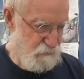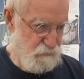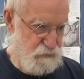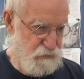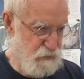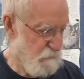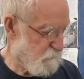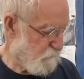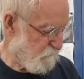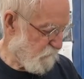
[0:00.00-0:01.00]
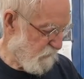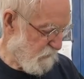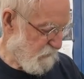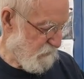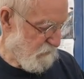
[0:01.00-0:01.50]
loses up.
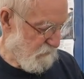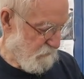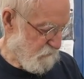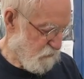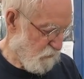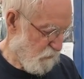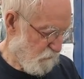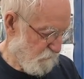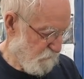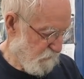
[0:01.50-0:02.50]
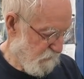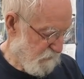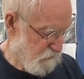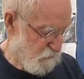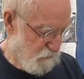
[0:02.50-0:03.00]
So I
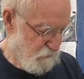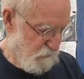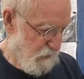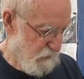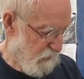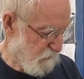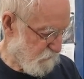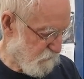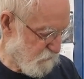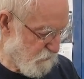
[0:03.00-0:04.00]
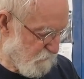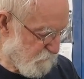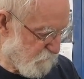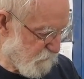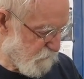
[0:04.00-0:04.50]
thought, well, I stopped
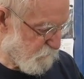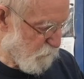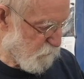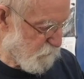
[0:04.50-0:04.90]
with this boat.